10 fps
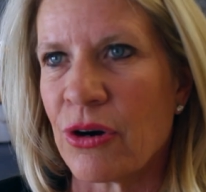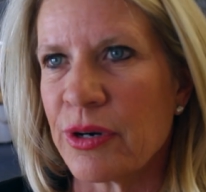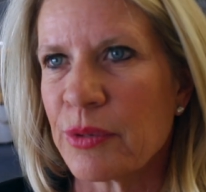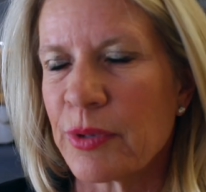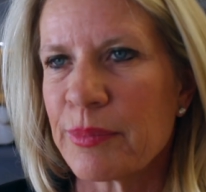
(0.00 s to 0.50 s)

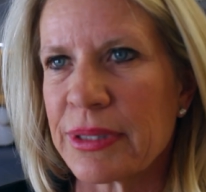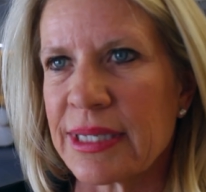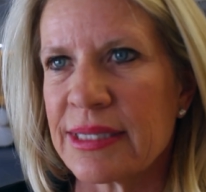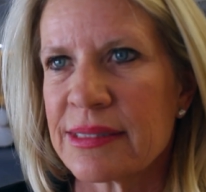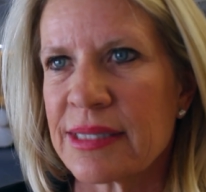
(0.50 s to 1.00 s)
all in one
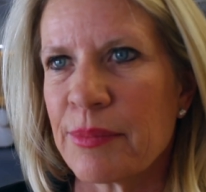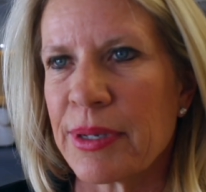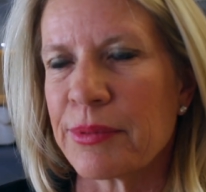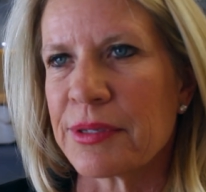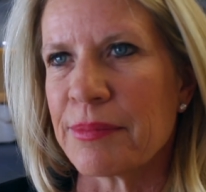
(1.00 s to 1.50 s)
place and
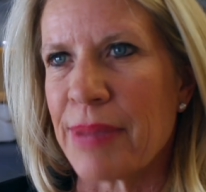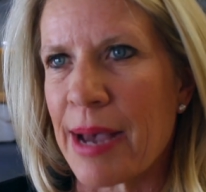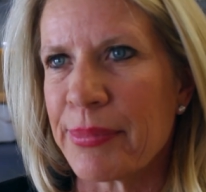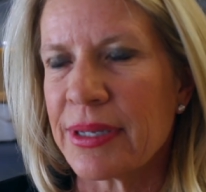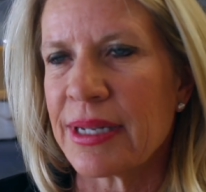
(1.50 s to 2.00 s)
be able to
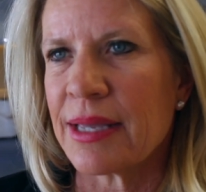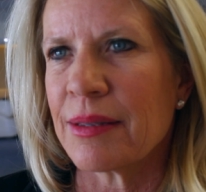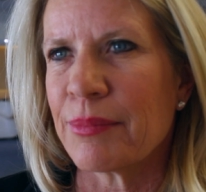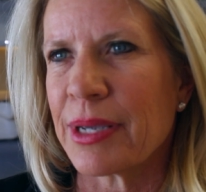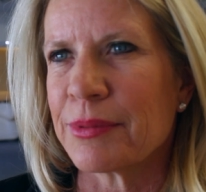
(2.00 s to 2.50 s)
map it and
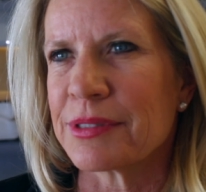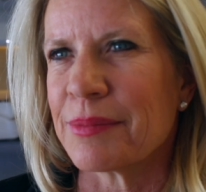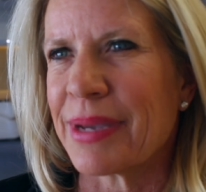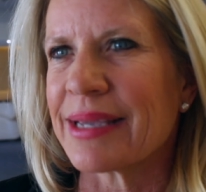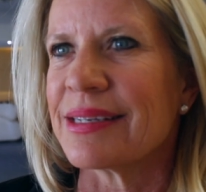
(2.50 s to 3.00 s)
then be able
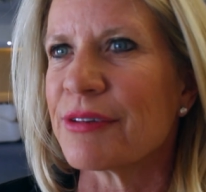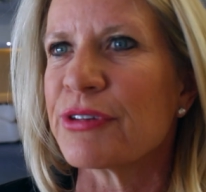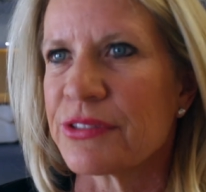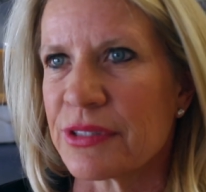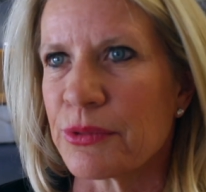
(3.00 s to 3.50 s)
to make a
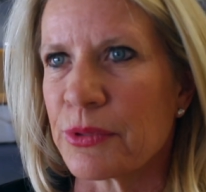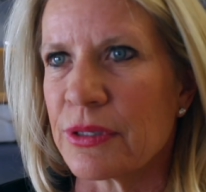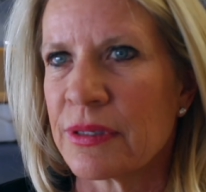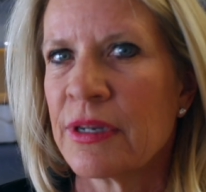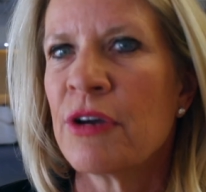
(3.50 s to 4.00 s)
difference in the
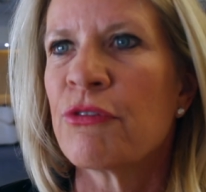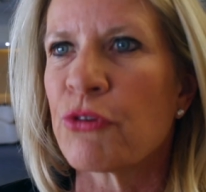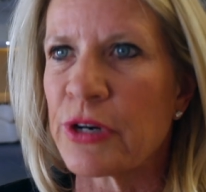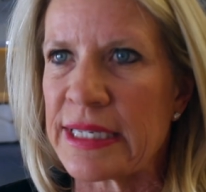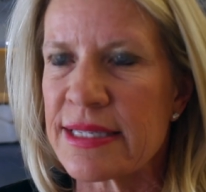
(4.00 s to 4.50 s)
world.
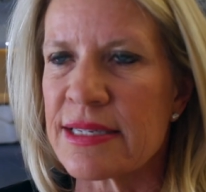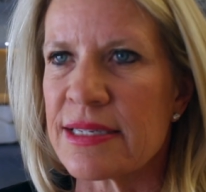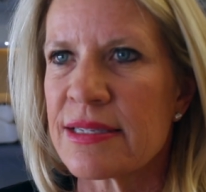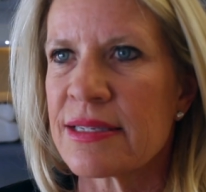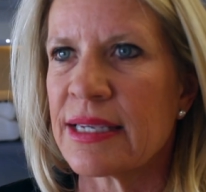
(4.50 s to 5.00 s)
For
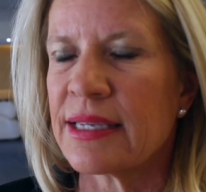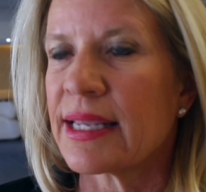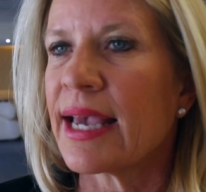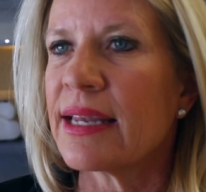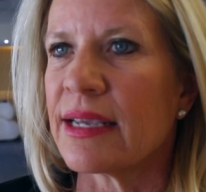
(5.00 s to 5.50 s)
instance, in
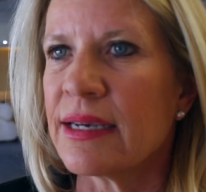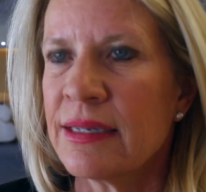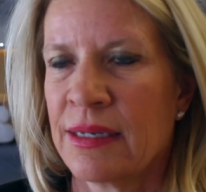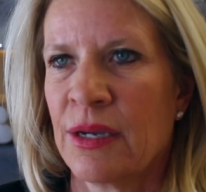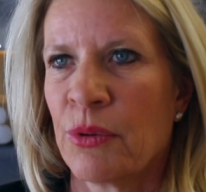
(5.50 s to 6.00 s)
Kenya,
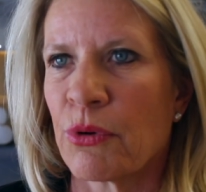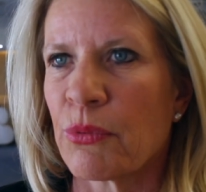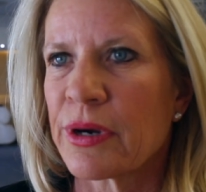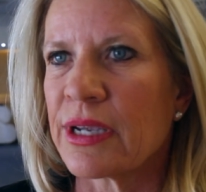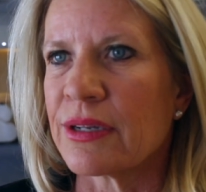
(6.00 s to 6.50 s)
we're
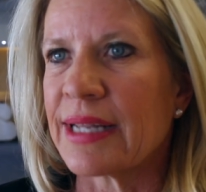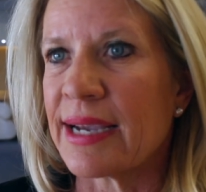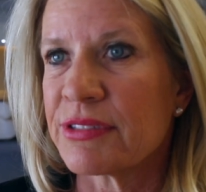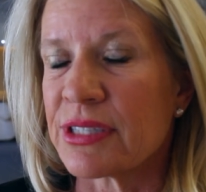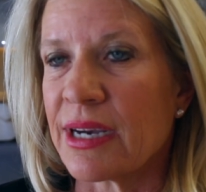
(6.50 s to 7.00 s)
working on
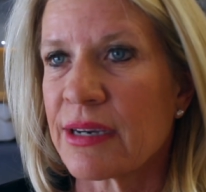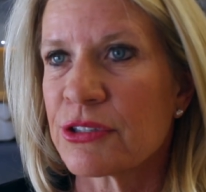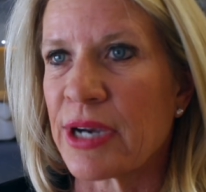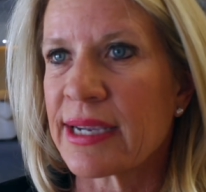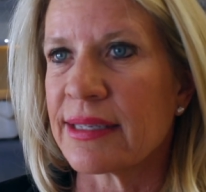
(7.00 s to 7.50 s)
livestock,
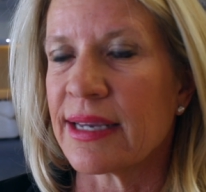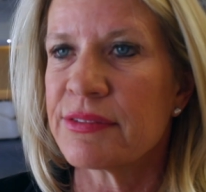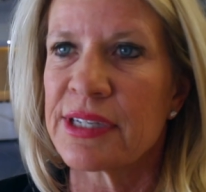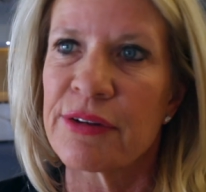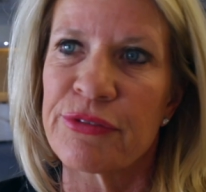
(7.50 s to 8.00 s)
tracking
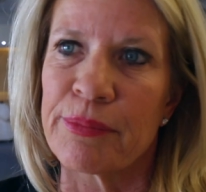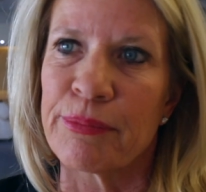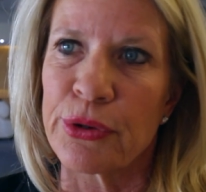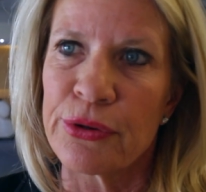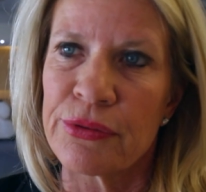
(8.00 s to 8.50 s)
livestock from
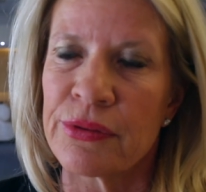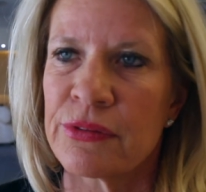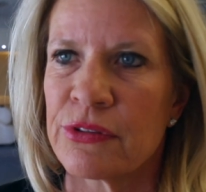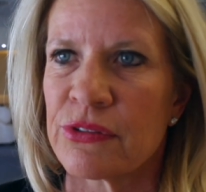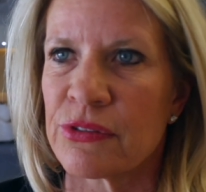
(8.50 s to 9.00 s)

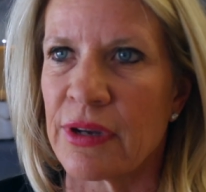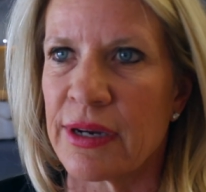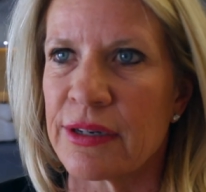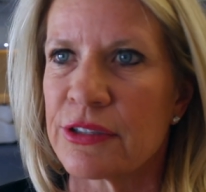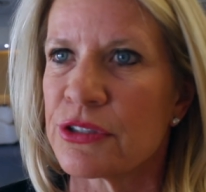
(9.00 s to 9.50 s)
birth to
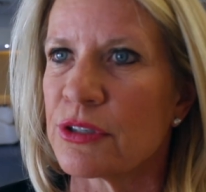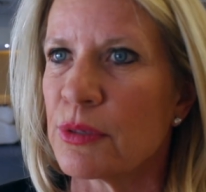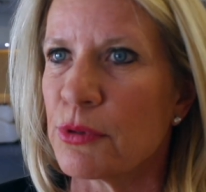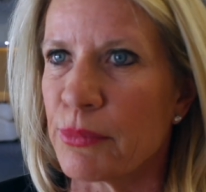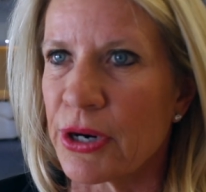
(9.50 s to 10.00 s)
slaughter to
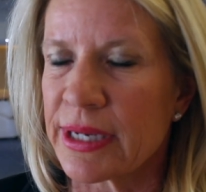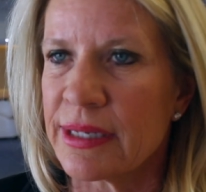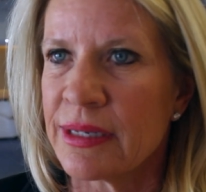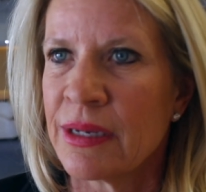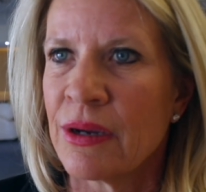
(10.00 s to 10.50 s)
global market,